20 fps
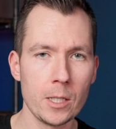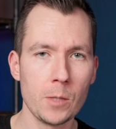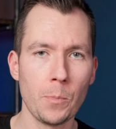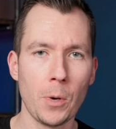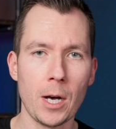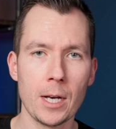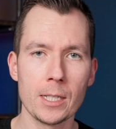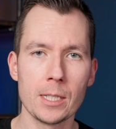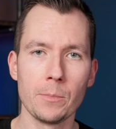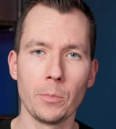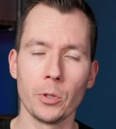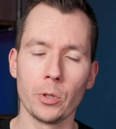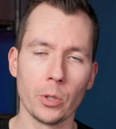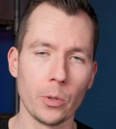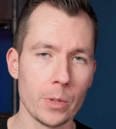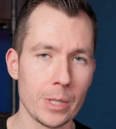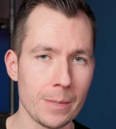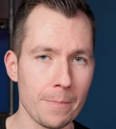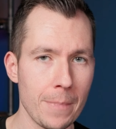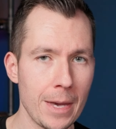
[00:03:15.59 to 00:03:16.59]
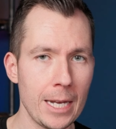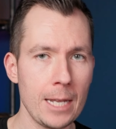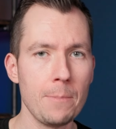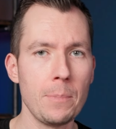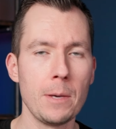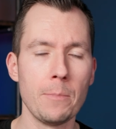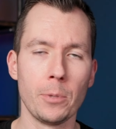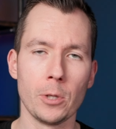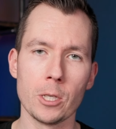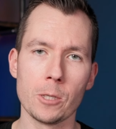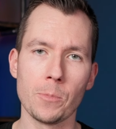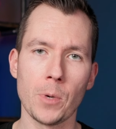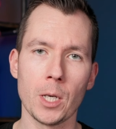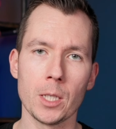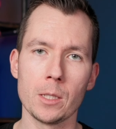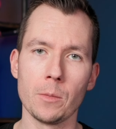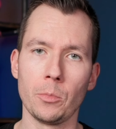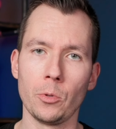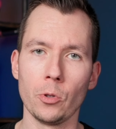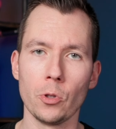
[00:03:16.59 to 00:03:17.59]
as possible to as many people as
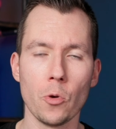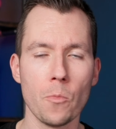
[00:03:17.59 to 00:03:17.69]
possible,